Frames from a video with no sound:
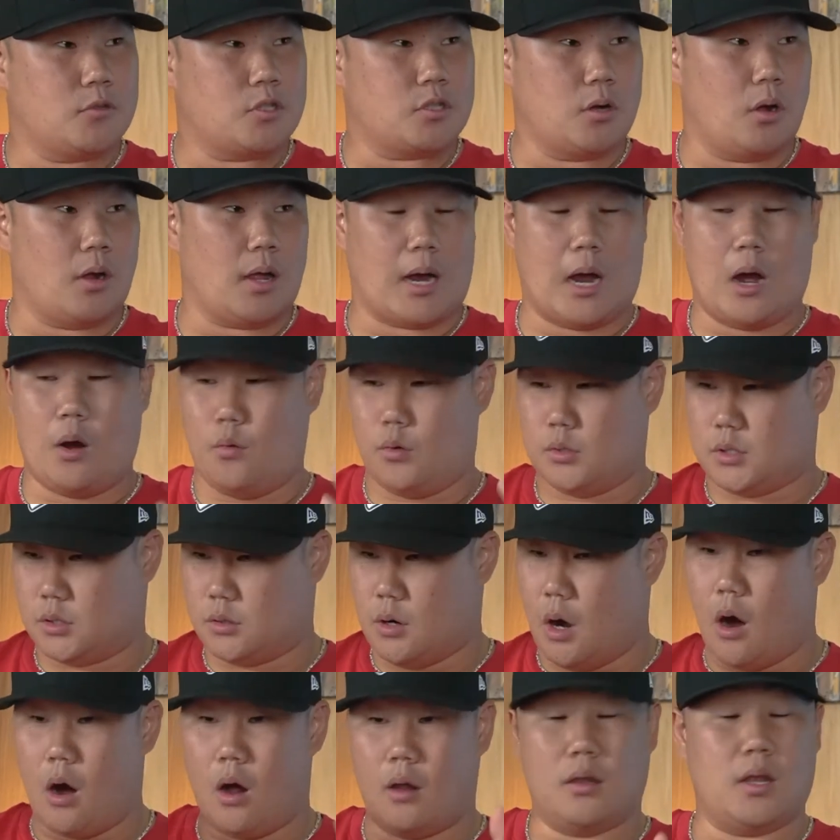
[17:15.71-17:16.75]
So like I was
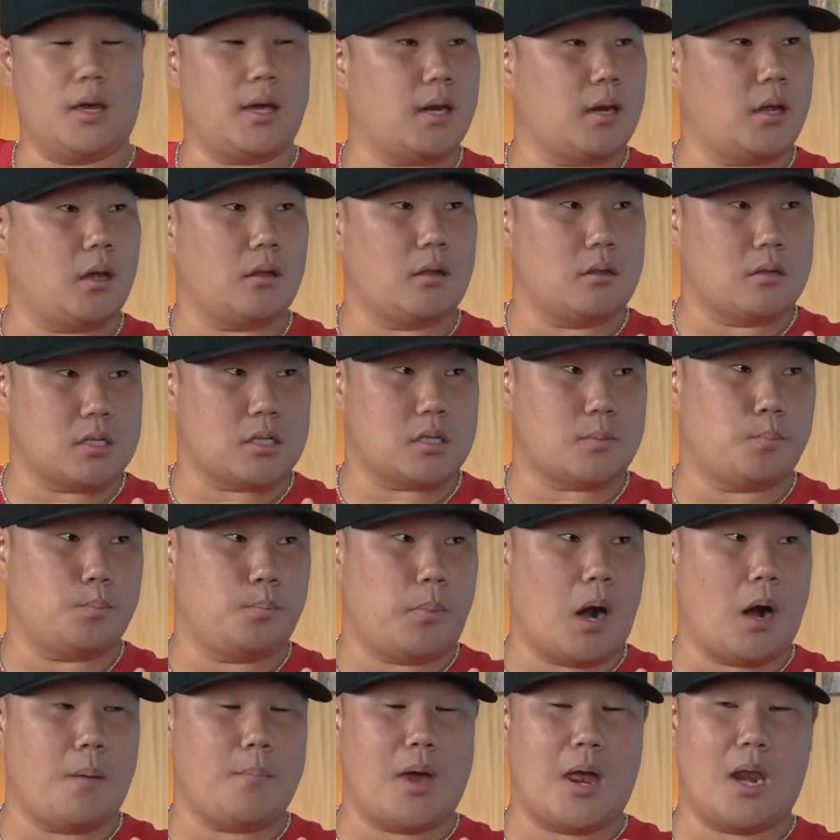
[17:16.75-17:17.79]
all in this
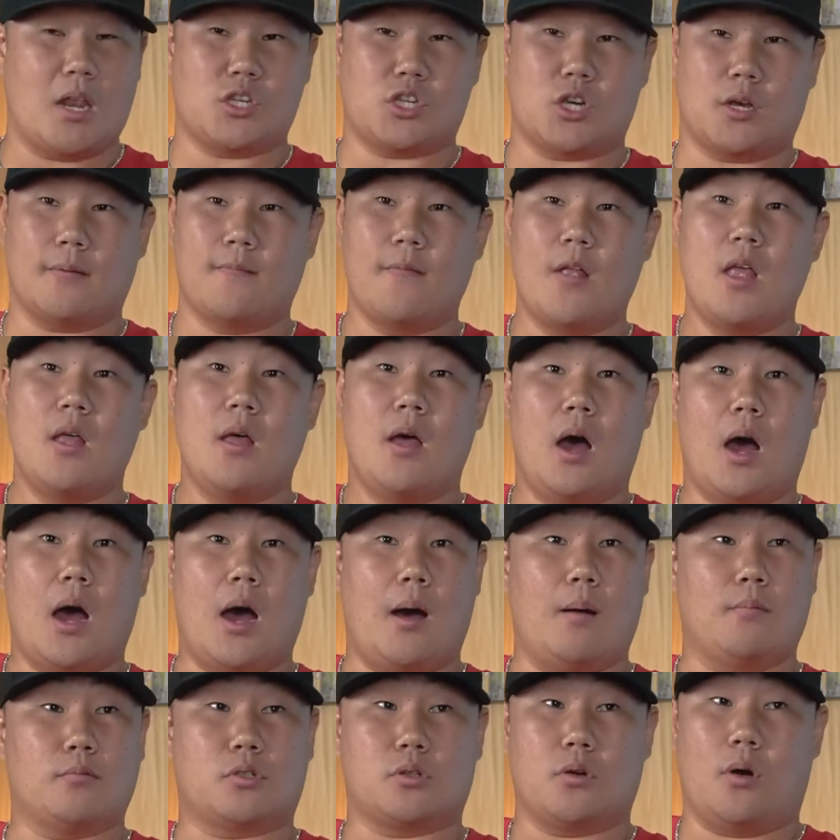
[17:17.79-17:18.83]
bar managing.
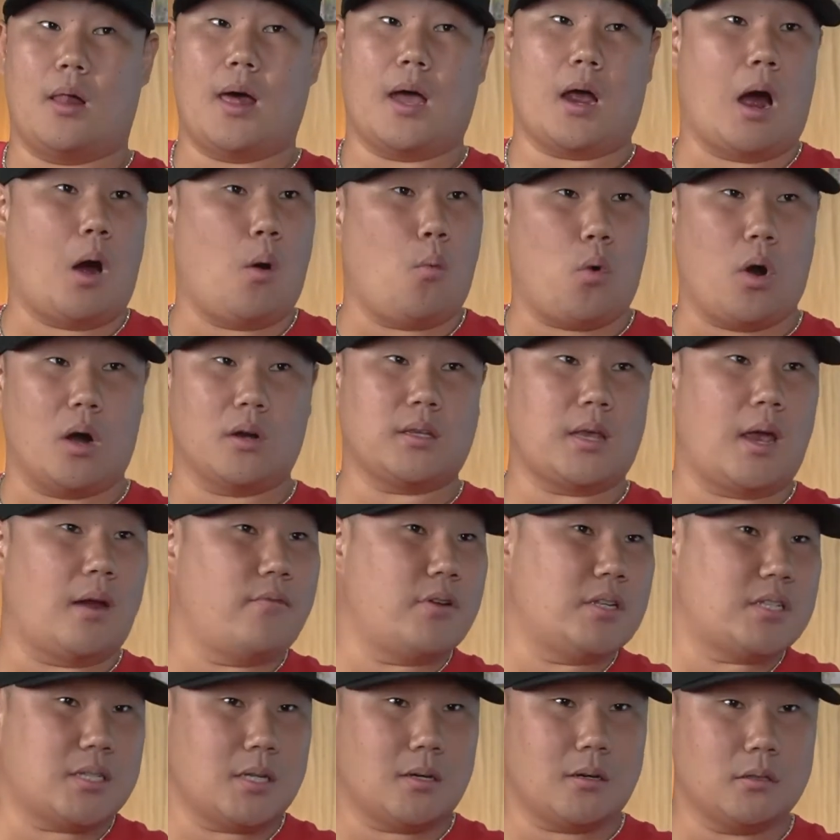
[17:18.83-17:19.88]
So like I worked
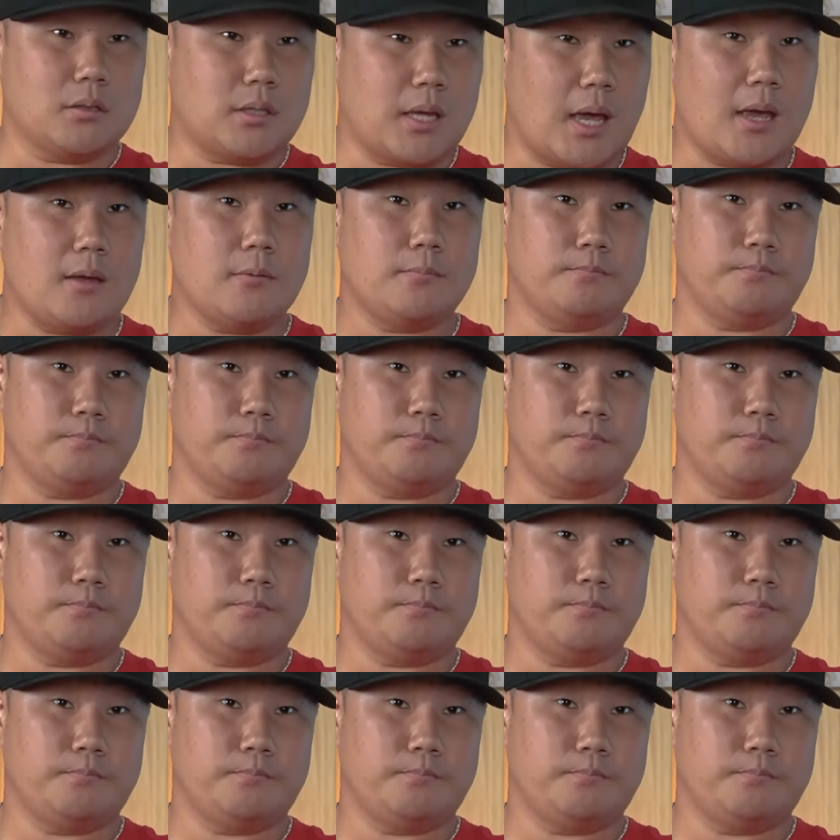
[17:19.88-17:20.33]
every single day,